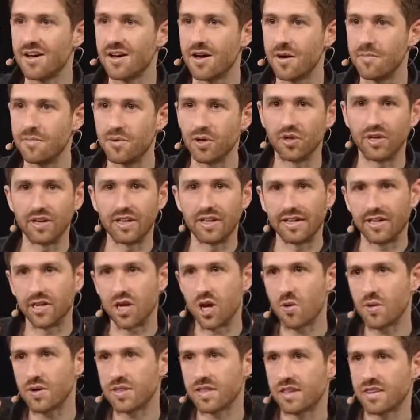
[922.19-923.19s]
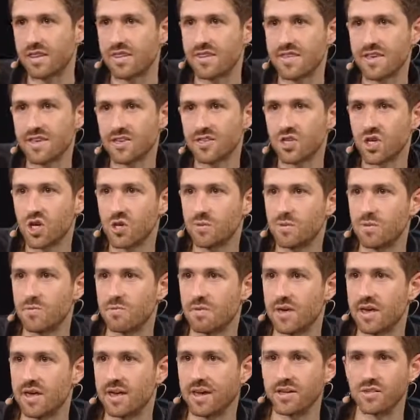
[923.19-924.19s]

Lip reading: ability, like knowing that this human being